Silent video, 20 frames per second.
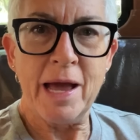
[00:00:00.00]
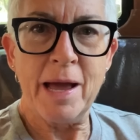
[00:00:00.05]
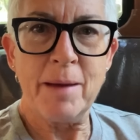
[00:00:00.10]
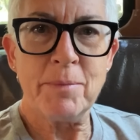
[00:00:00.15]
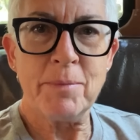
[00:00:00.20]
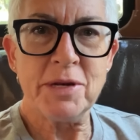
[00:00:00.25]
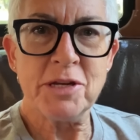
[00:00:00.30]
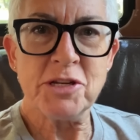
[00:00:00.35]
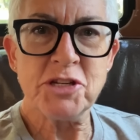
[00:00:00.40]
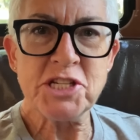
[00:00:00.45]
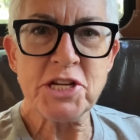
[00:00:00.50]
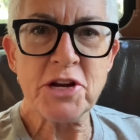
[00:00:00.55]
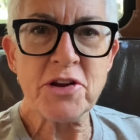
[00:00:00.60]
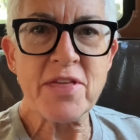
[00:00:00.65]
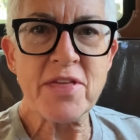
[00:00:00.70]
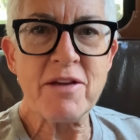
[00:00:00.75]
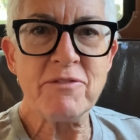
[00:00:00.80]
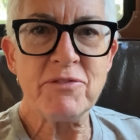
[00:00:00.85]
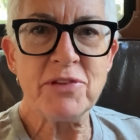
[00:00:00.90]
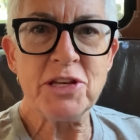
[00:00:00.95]
I'm gonna share
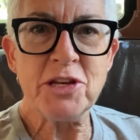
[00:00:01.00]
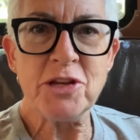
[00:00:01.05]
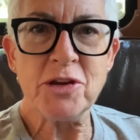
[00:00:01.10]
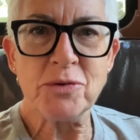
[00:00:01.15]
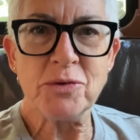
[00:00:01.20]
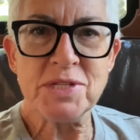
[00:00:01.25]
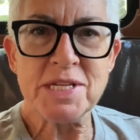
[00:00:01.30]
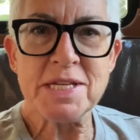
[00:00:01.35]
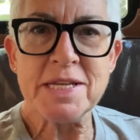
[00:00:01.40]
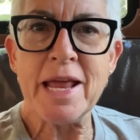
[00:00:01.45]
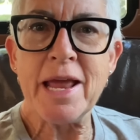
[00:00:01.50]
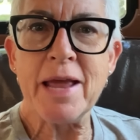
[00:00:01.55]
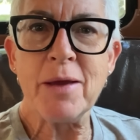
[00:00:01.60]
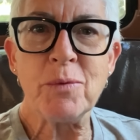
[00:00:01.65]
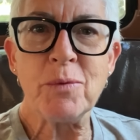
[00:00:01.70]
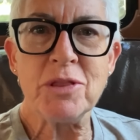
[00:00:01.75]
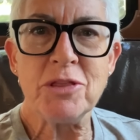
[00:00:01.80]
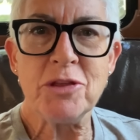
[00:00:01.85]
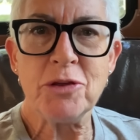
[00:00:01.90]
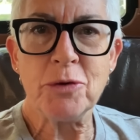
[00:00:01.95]
that video today
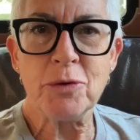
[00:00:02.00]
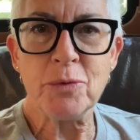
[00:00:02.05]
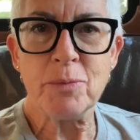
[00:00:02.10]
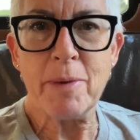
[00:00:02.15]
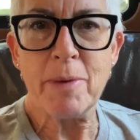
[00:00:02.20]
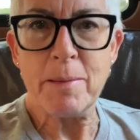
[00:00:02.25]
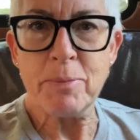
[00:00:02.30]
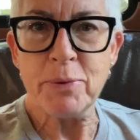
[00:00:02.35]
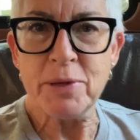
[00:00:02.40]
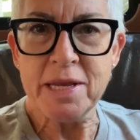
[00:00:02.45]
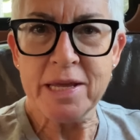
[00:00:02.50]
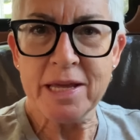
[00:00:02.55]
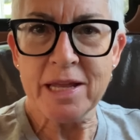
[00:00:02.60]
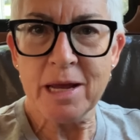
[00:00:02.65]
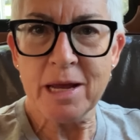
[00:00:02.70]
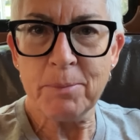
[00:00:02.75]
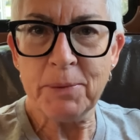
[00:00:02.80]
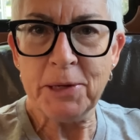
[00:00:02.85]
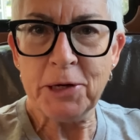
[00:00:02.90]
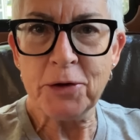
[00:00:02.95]
with you by putting it
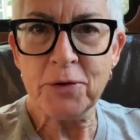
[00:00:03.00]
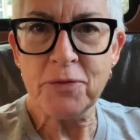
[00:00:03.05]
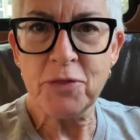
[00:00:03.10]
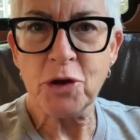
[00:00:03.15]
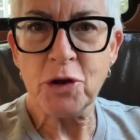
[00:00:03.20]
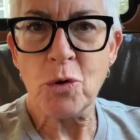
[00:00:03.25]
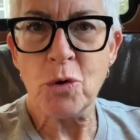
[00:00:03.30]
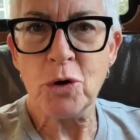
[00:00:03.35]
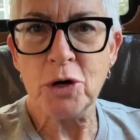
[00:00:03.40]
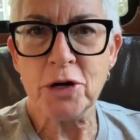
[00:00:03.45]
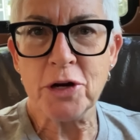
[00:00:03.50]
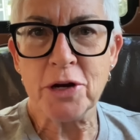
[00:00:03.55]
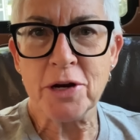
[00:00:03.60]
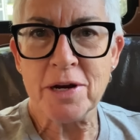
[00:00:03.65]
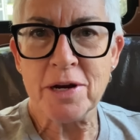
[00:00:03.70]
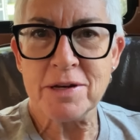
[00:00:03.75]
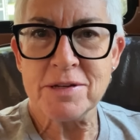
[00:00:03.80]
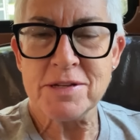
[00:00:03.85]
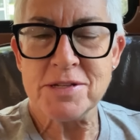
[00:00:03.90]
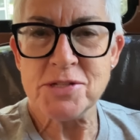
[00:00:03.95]
up here in the
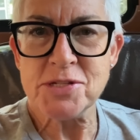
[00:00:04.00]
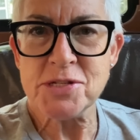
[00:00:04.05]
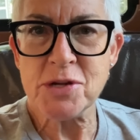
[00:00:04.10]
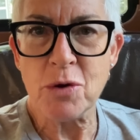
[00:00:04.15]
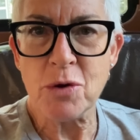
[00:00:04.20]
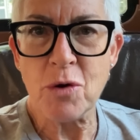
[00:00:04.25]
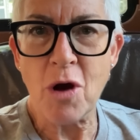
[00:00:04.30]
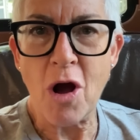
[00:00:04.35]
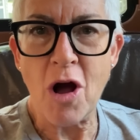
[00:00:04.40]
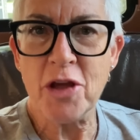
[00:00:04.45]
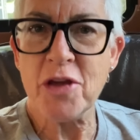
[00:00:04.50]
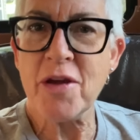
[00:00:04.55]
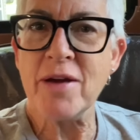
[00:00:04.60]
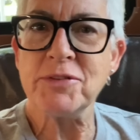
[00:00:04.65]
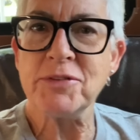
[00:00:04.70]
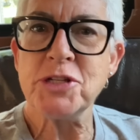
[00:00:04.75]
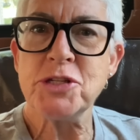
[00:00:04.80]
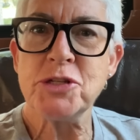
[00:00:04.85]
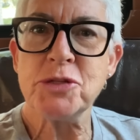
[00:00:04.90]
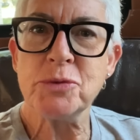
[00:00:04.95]
corner. So all you
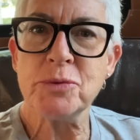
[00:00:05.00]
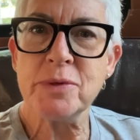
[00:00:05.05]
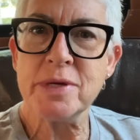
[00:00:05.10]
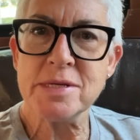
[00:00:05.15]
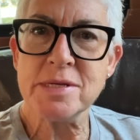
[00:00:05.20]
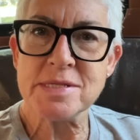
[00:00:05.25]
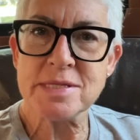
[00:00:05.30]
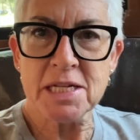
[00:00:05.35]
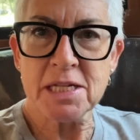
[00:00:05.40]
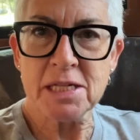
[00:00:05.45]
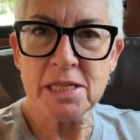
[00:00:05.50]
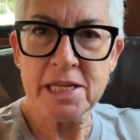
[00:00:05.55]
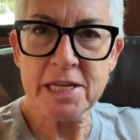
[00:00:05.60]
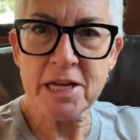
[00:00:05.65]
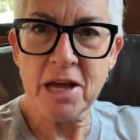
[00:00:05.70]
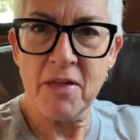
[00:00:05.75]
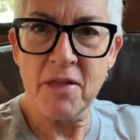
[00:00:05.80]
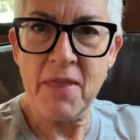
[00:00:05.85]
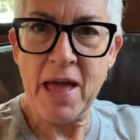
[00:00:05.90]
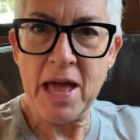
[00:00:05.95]
have to do is
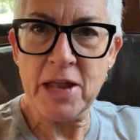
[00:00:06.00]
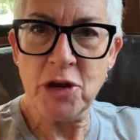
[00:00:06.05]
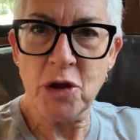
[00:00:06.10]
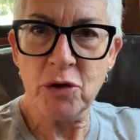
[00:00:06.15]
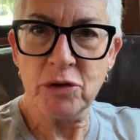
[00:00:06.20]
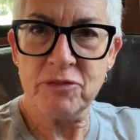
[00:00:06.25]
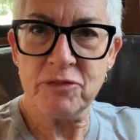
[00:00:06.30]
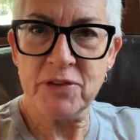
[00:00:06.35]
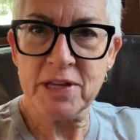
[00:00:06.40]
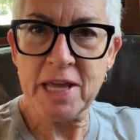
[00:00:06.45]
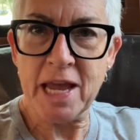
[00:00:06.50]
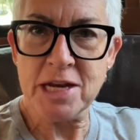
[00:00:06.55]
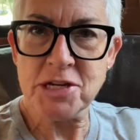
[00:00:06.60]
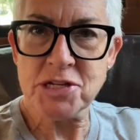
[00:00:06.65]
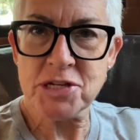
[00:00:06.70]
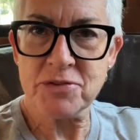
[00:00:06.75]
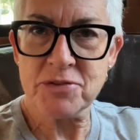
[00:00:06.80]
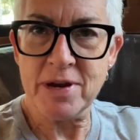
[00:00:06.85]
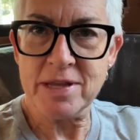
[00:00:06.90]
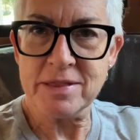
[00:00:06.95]
click on that
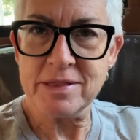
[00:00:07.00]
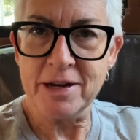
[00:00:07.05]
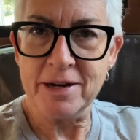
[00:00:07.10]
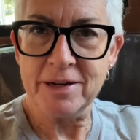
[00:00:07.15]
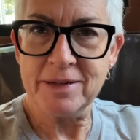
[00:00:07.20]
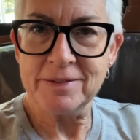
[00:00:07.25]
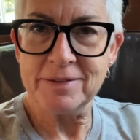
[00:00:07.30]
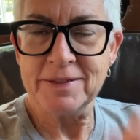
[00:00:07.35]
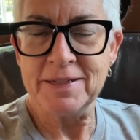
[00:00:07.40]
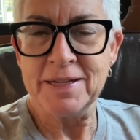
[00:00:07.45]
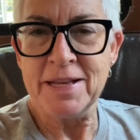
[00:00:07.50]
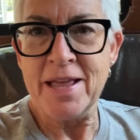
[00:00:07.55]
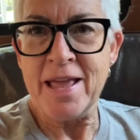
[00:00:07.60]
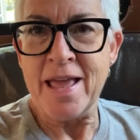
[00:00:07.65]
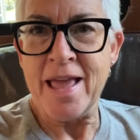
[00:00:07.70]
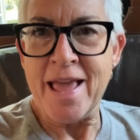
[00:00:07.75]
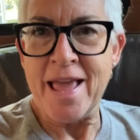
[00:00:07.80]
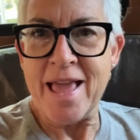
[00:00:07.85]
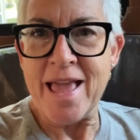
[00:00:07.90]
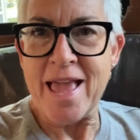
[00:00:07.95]
notification right there
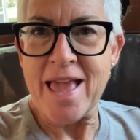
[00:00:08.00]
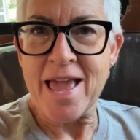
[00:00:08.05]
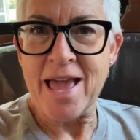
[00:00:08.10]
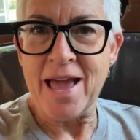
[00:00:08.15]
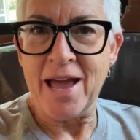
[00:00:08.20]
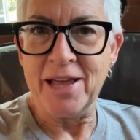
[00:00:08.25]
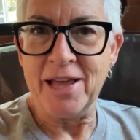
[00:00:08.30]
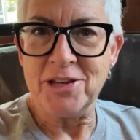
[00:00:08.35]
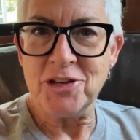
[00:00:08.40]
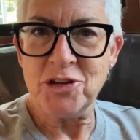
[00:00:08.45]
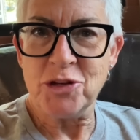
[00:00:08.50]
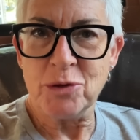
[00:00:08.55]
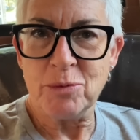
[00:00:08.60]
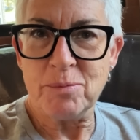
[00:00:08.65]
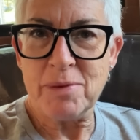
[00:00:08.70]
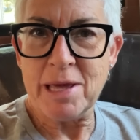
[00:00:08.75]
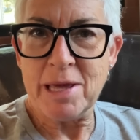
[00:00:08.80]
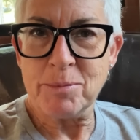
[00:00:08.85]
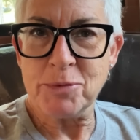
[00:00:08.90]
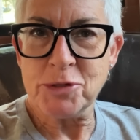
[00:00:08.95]
and you'll
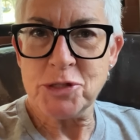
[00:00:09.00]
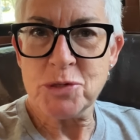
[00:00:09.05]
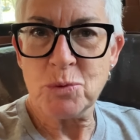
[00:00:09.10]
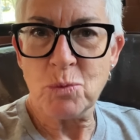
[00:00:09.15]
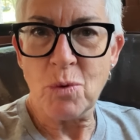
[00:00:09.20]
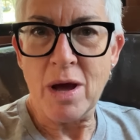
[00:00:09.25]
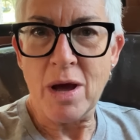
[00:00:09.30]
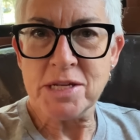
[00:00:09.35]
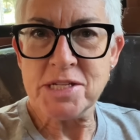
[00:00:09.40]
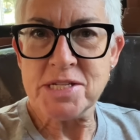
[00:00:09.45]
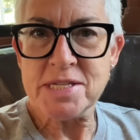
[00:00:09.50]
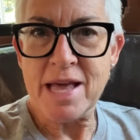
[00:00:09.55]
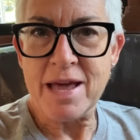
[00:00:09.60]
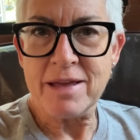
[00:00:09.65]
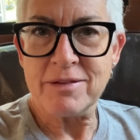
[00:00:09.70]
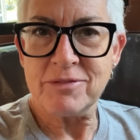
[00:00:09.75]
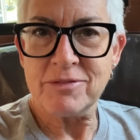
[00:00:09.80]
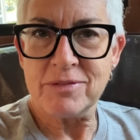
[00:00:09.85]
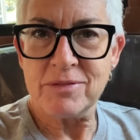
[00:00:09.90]
be able to watch that